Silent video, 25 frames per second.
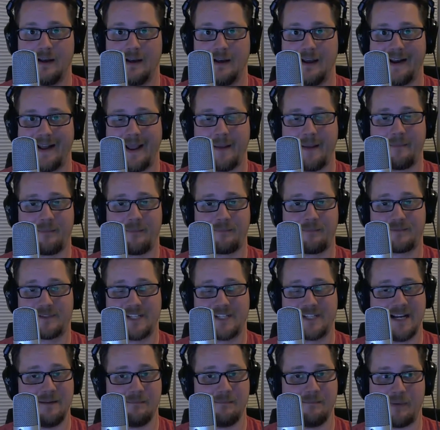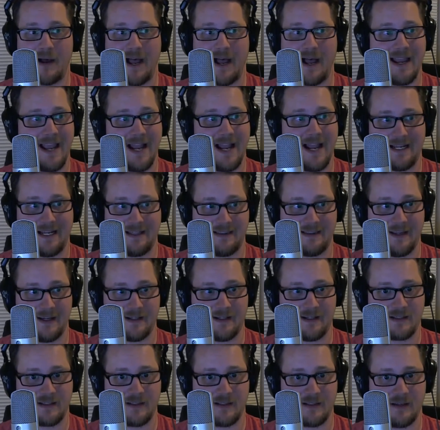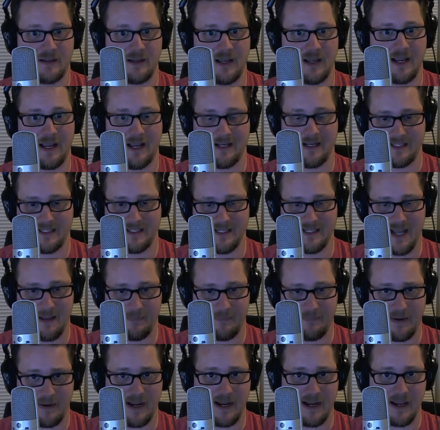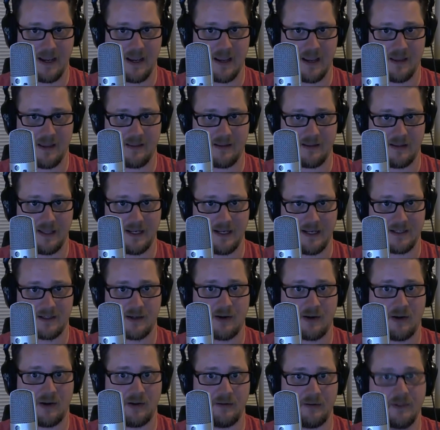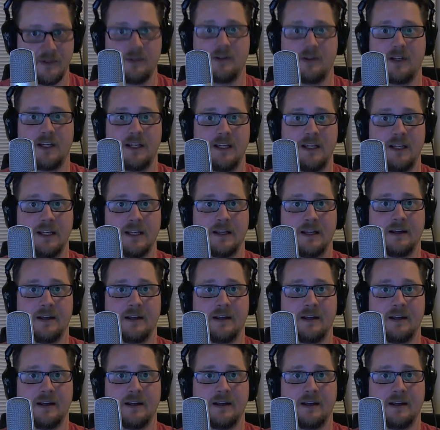And I didn't buy anything. I did not buy the latest Call of Duty.